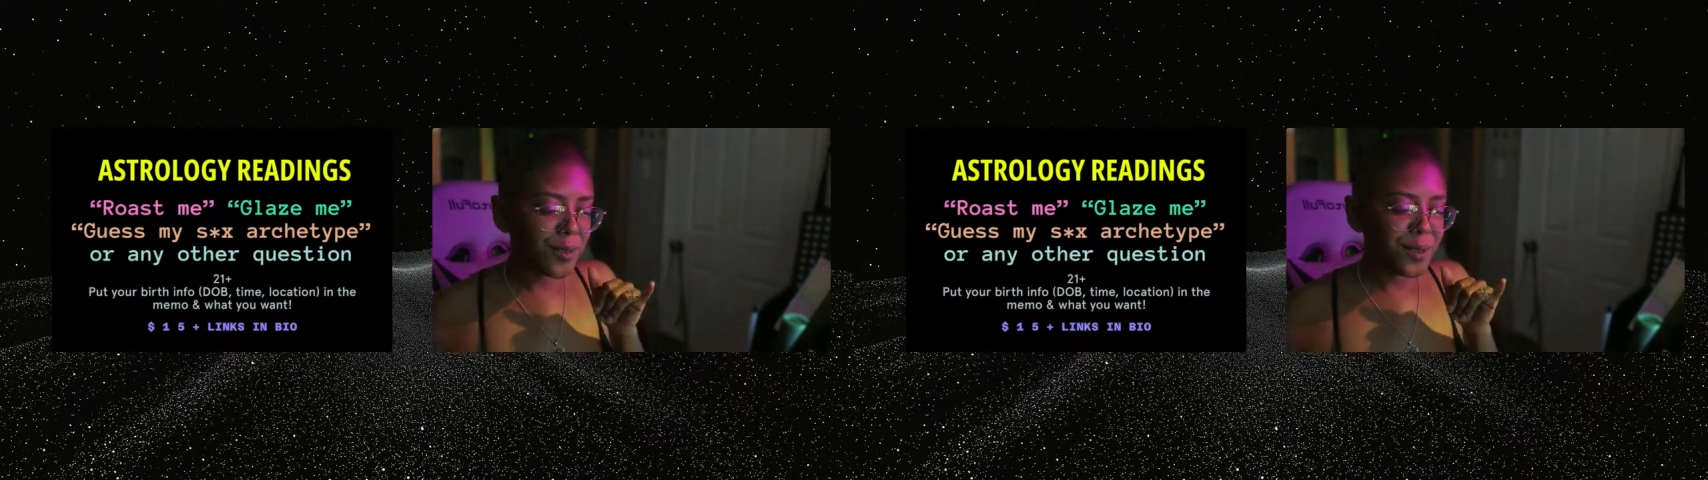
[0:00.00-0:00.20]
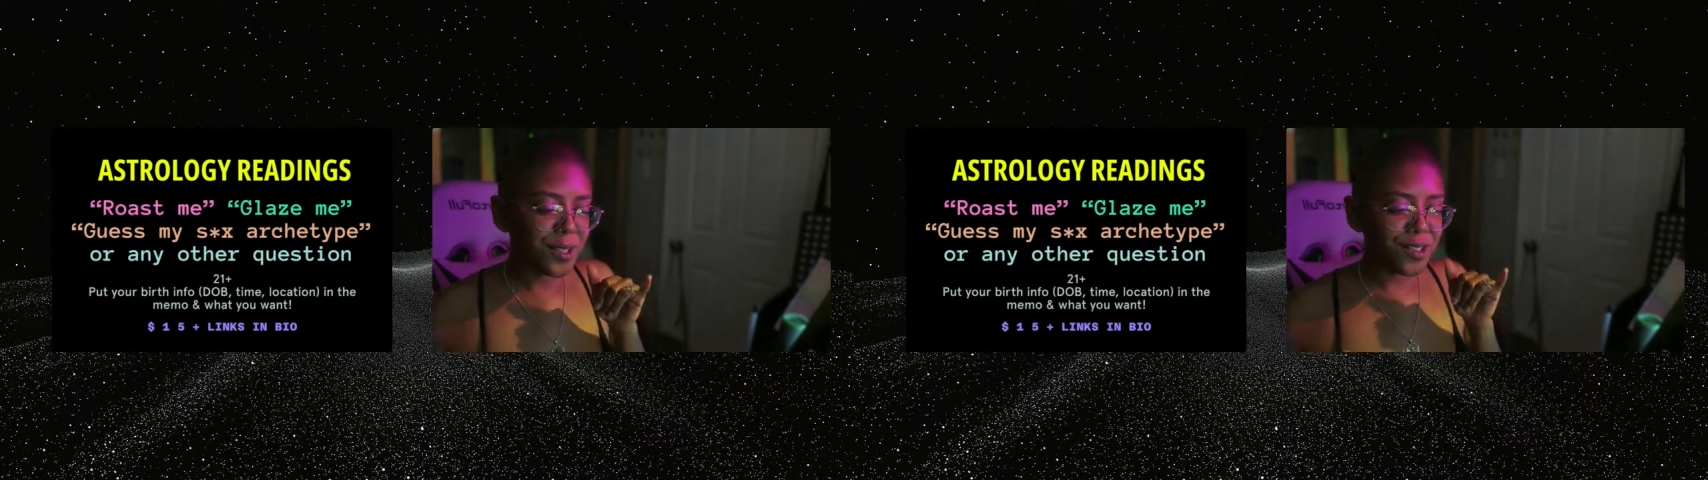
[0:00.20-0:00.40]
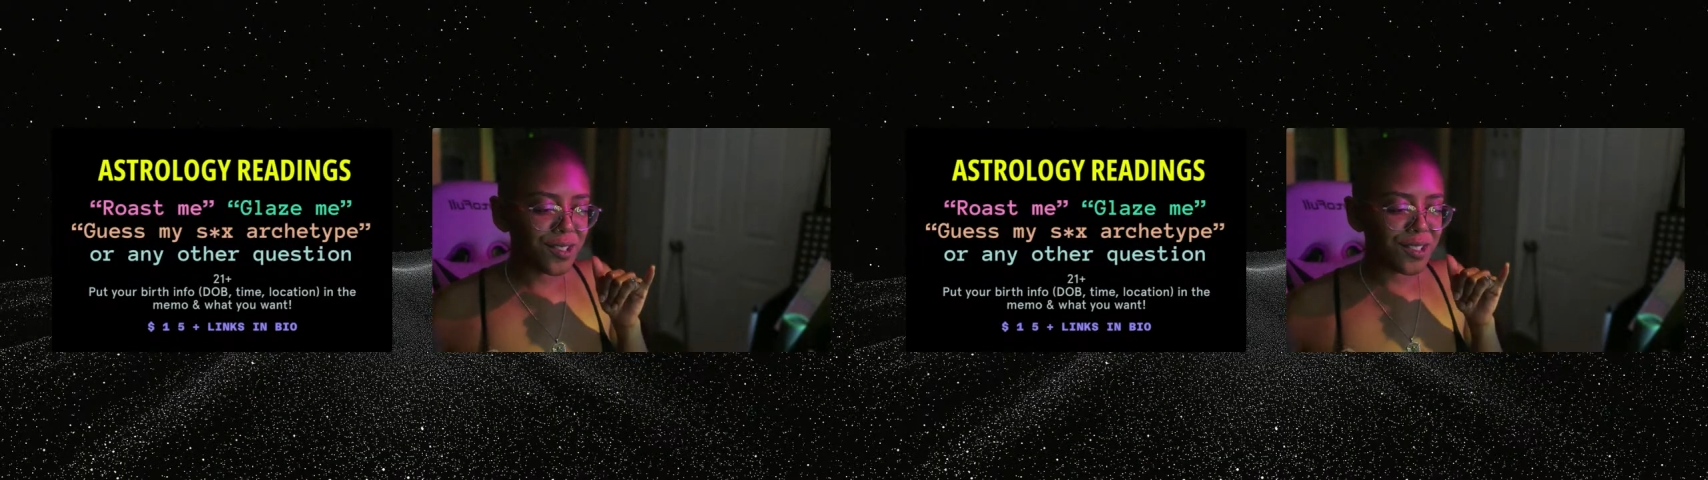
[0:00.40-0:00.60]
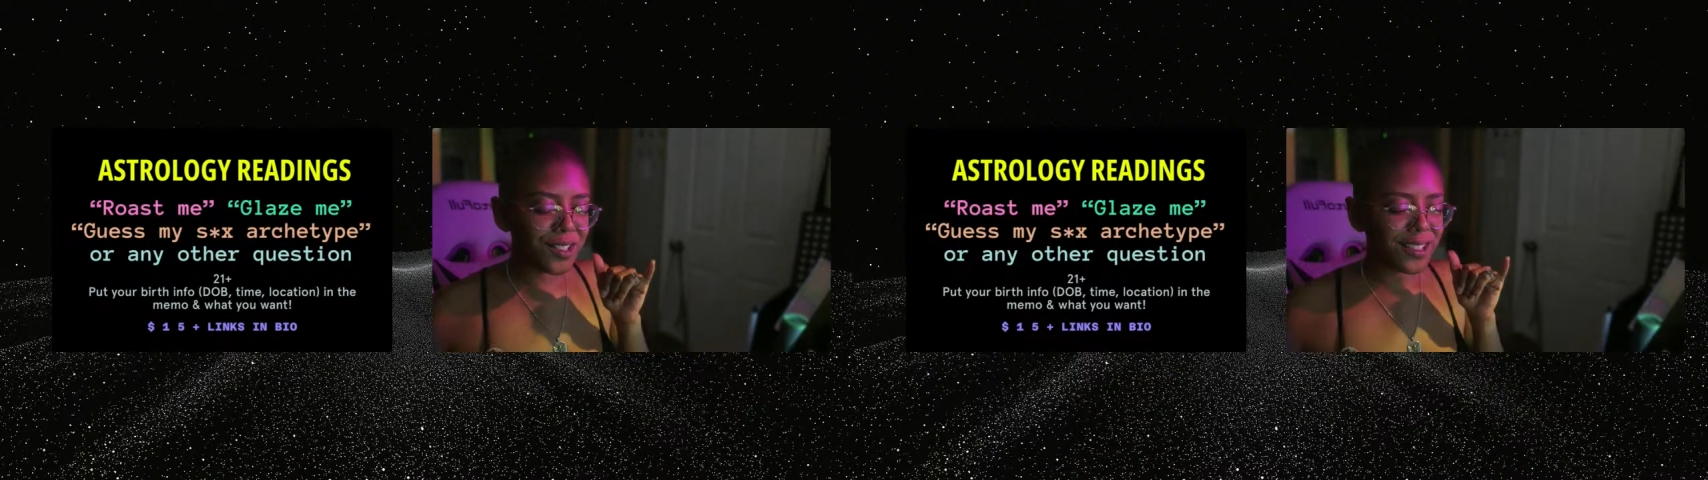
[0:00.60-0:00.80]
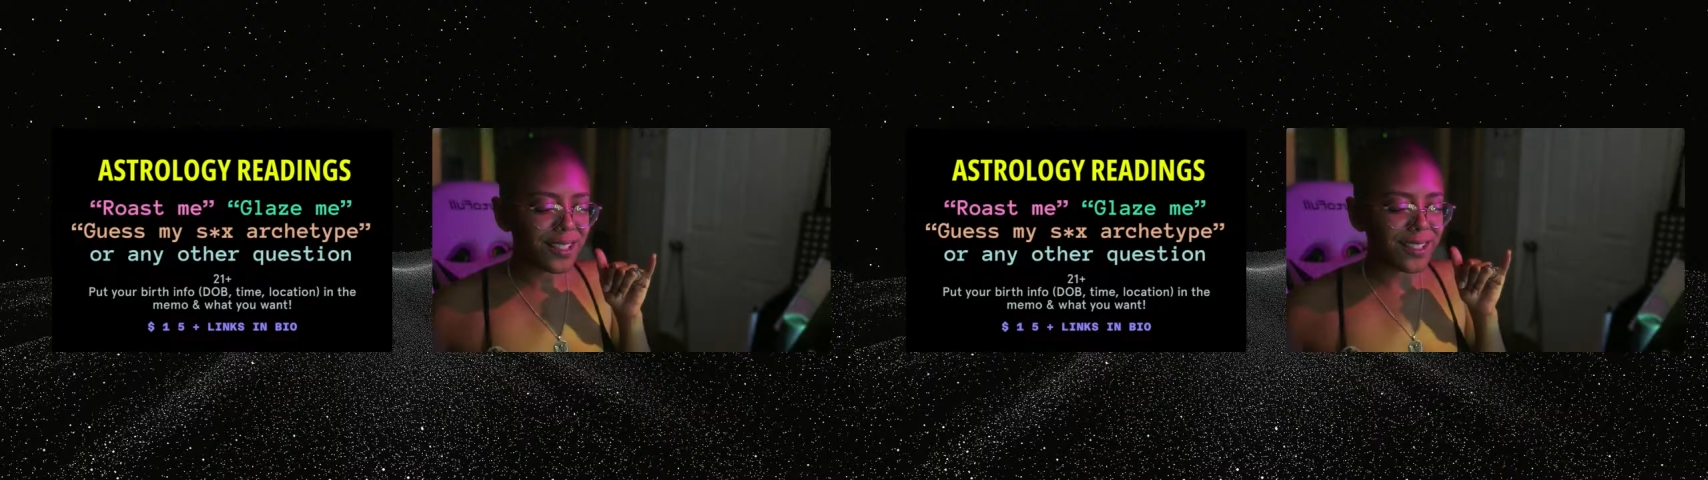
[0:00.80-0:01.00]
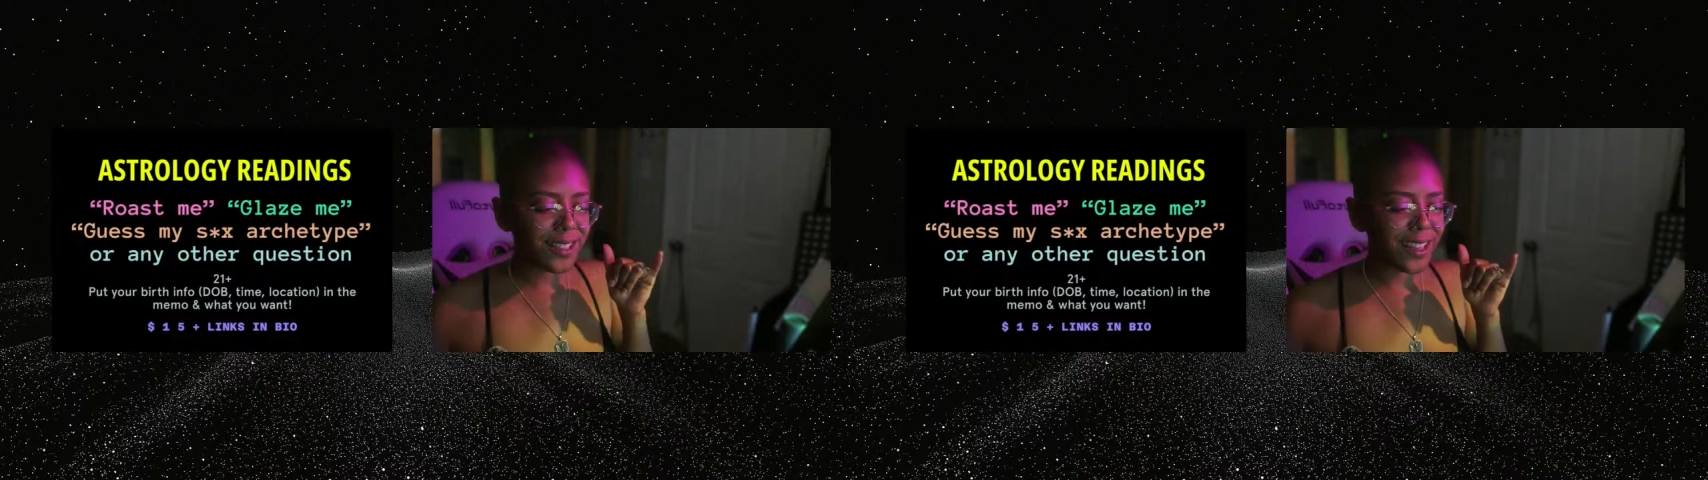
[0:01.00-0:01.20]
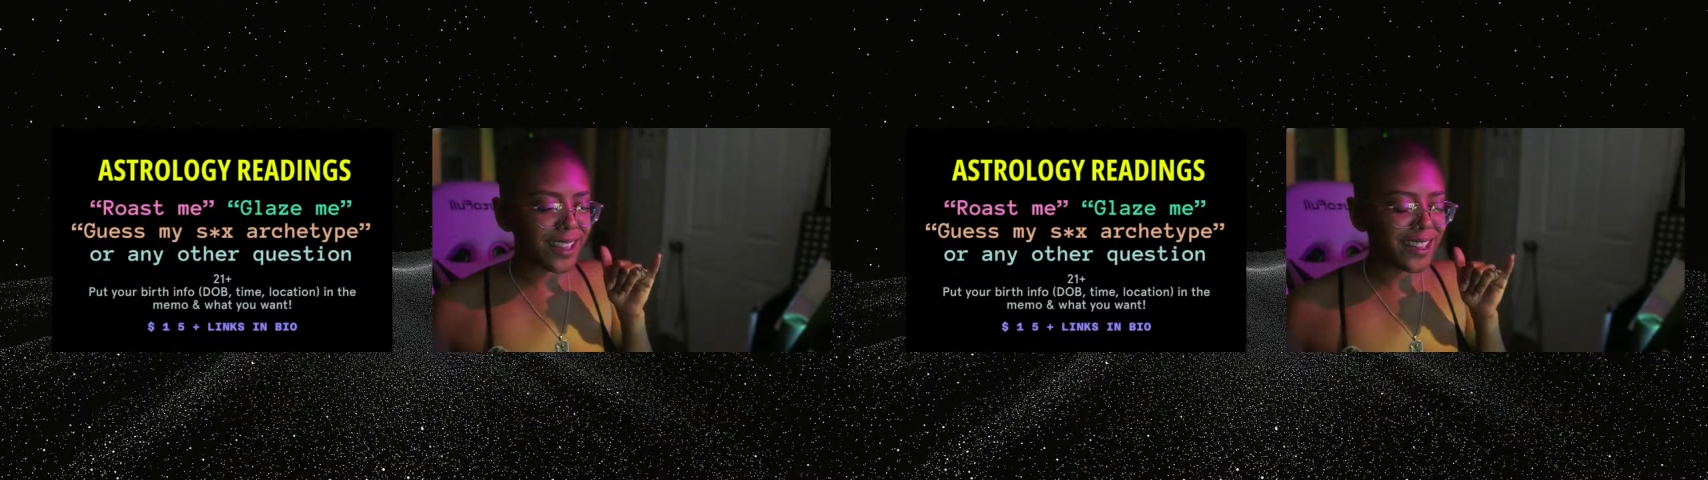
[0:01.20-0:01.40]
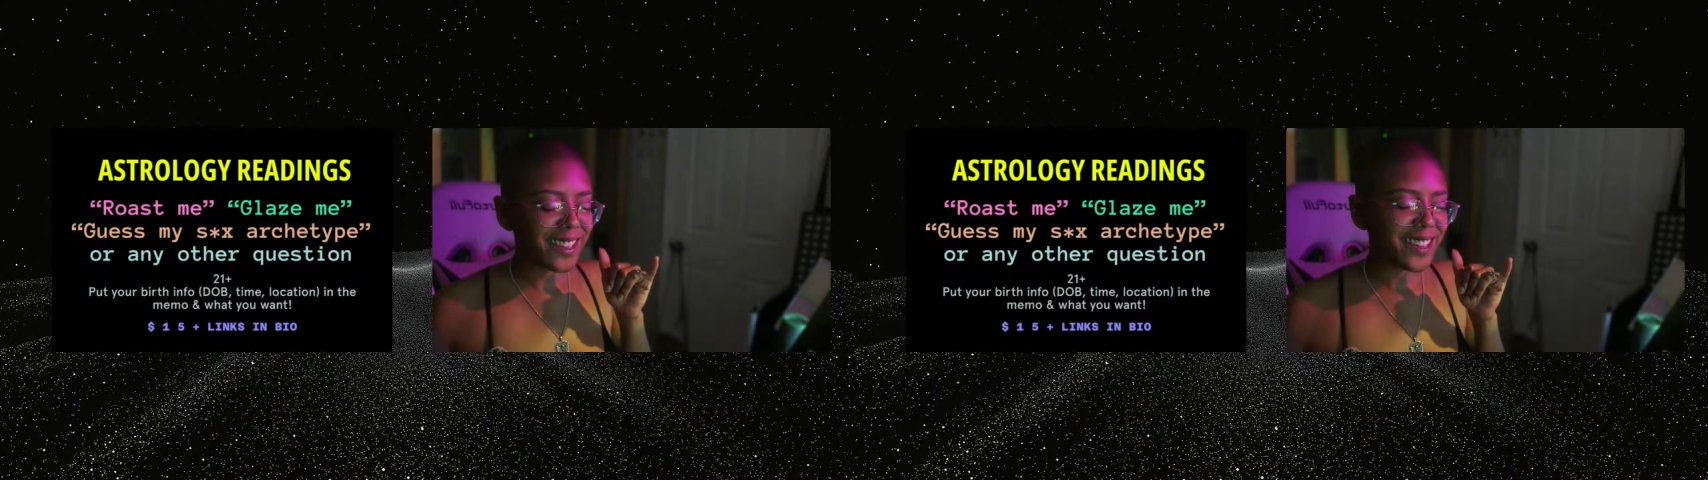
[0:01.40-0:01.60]
which is
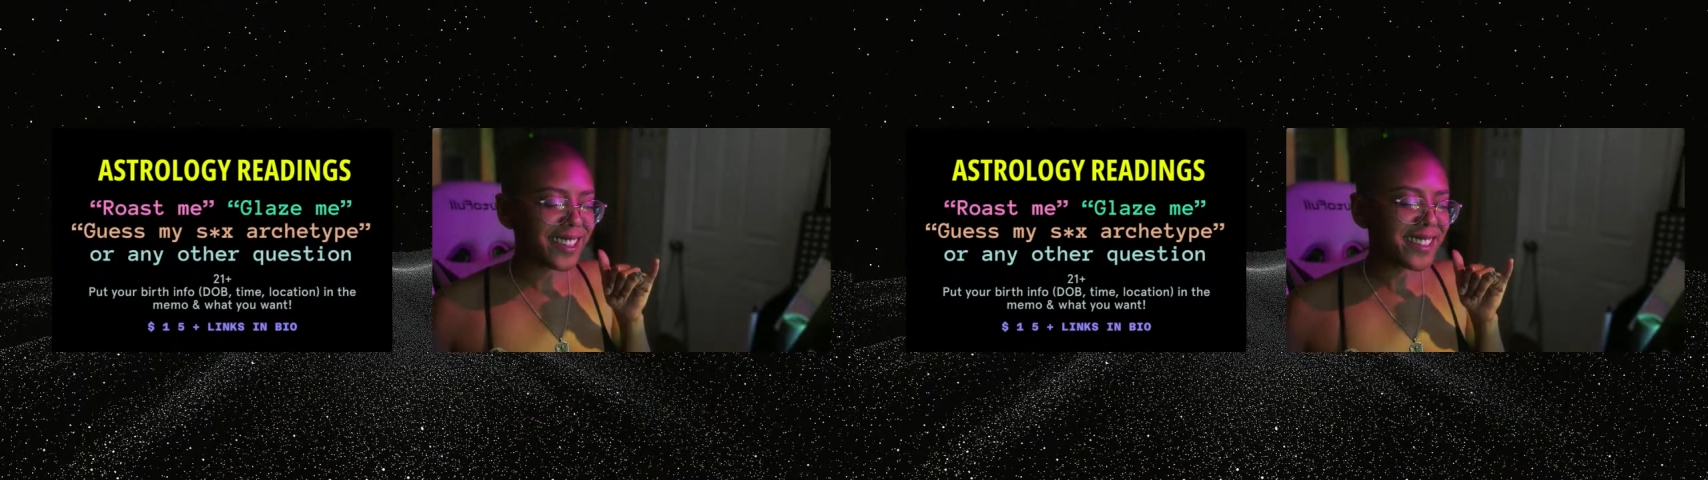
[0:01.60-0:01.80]
like